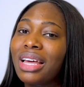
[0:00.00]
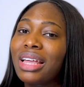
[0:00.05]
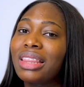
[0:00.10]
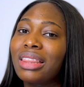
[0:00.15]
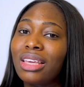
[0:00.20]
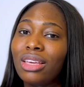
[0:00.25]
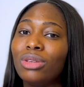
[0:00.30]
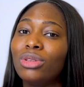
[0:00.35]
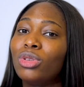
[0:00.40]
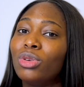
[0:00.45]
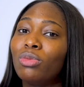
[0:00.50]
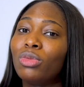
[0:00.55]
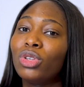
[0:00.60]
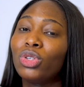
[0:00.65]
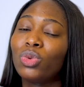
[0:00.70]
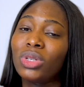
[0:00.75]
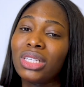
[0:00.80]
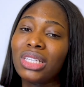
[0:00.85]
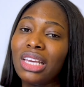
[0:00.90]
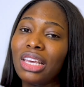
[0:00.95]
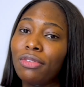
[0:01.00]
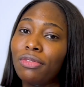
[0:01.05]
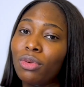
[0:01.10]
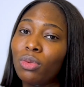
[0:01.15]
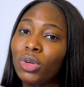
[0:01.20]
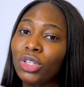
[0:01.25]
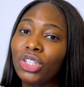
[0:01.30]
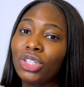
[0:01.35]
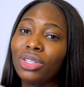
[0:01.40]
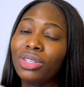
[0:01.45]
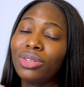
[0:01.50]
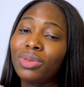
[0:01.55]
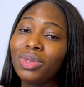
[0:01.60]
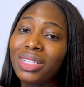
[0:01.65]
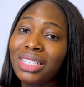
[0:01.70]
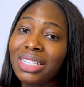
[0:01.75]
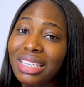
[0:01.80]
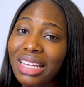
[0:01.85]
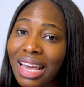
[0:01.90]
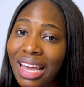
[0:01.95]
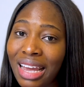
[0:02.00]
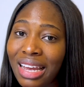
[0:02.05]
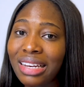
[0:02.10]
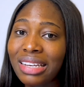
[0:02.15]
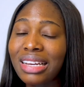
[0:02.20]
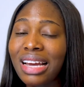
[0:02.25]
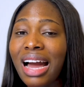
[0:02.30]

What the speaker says: Thank you so much once again for watching till this end,